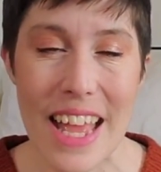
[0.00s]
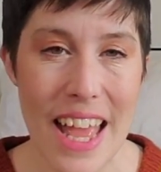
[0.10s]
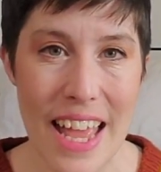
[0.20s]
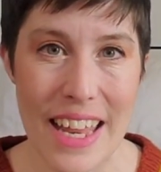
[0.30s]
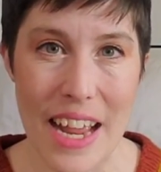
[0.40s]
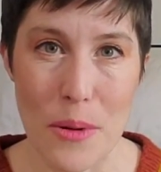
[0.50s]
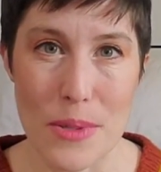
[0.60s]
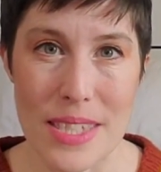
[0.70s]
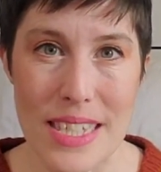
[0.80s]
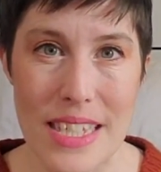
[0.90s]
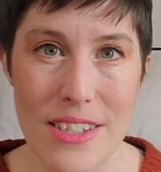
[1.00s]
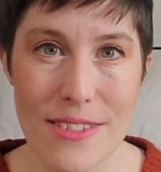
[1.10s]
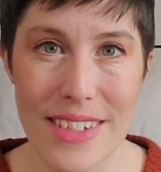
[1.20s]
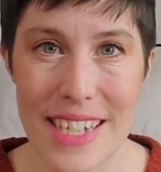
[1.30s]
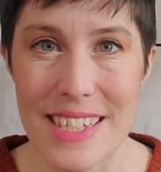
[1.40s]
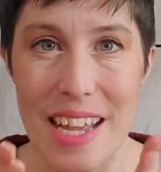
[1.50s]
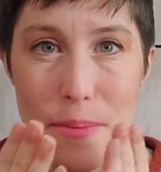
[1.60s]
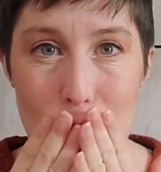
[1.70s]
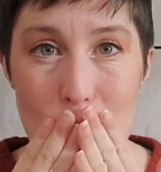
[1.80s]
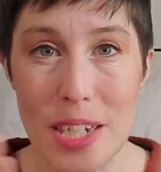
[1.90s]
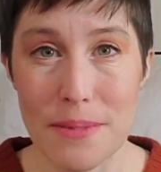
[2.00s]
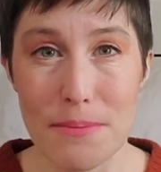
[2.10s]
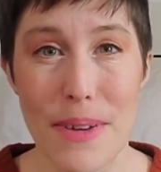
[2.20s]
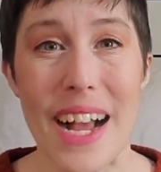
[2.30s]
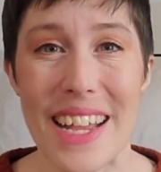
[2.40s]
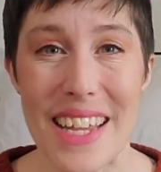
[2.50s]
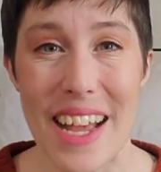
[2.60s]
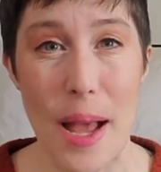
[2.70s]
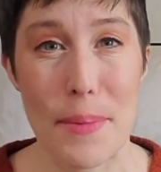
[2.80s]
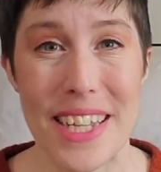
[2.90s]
and I will see you next time. Bye. Happy